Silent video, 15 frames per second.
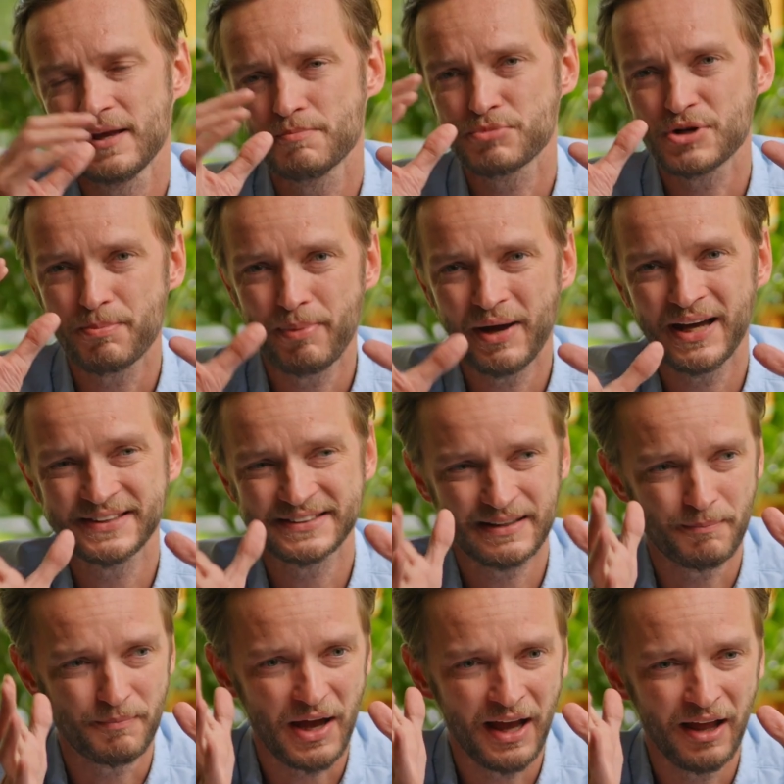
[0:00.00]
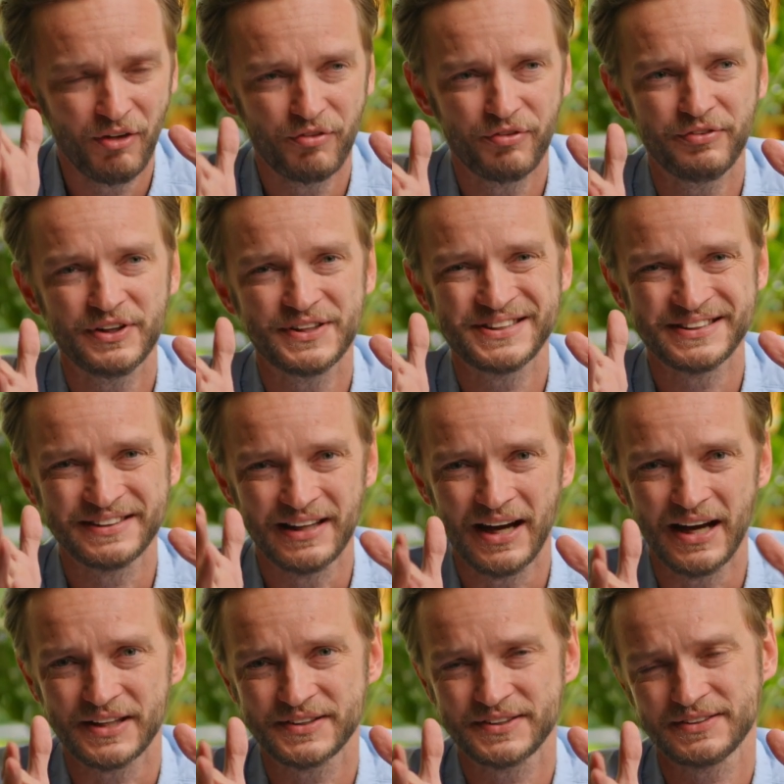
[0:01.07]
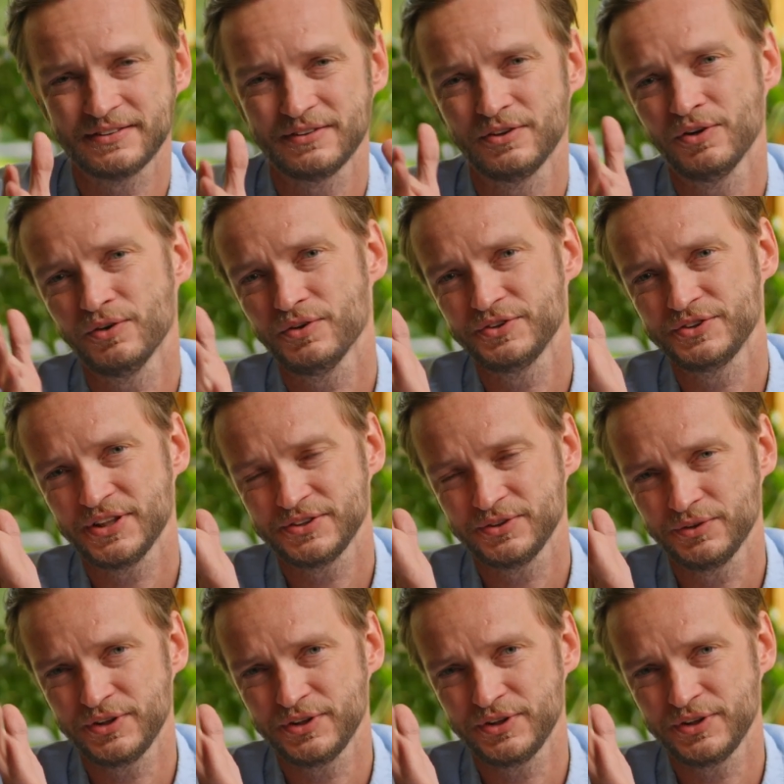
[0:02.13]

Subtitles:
prepare some healthy snacks, not just your